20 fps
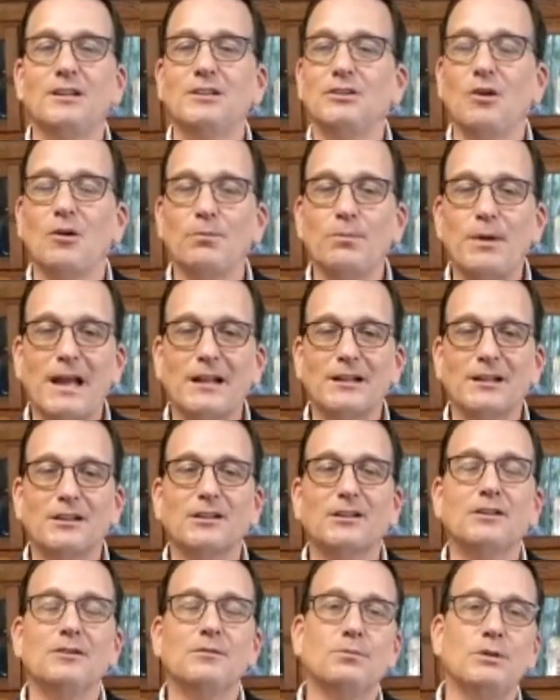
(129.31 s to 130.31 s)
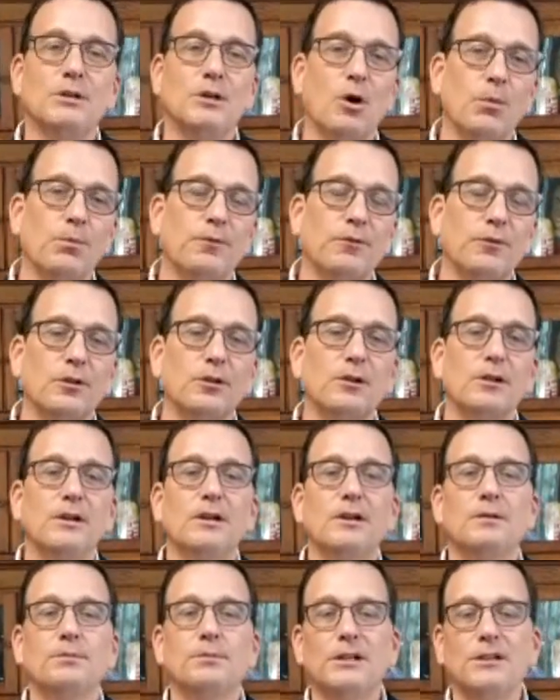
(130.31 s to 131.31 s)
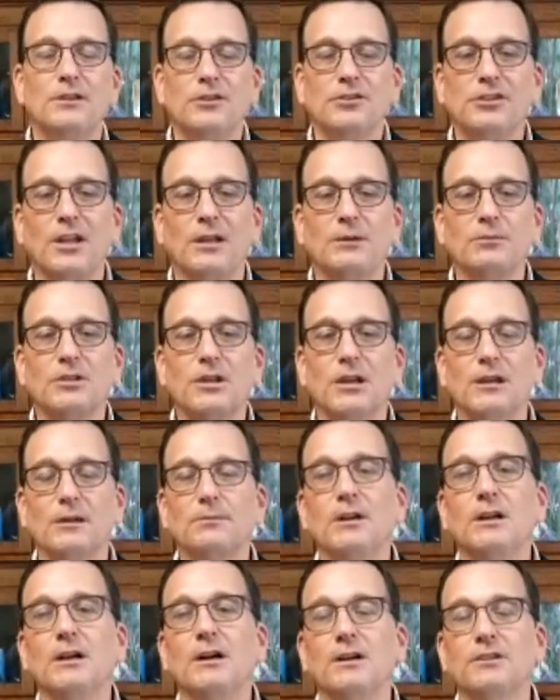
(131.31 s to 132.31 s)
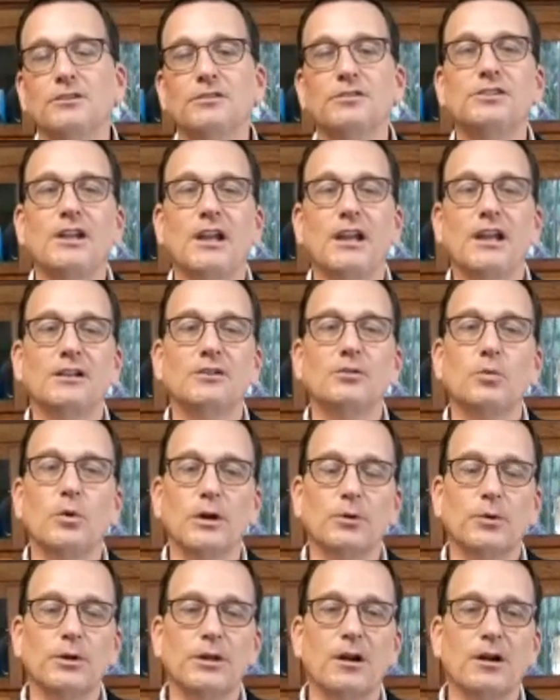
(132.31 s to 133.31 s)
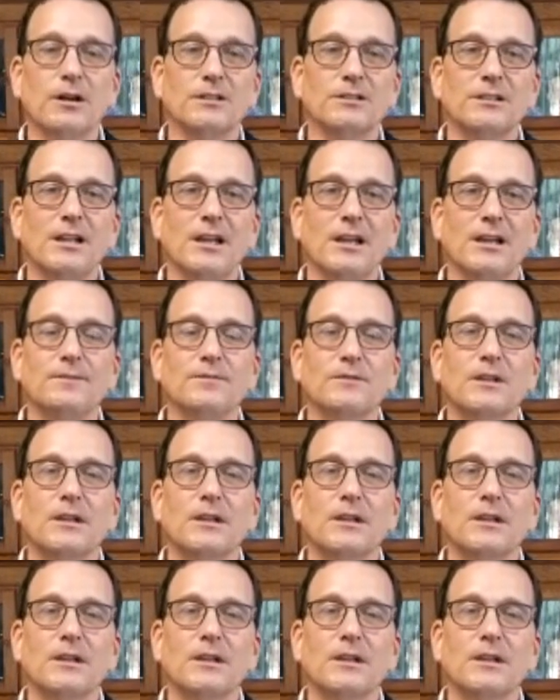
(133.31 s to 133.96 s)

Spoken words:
don't panic, be hopeful, but at the same time, understand where we are today.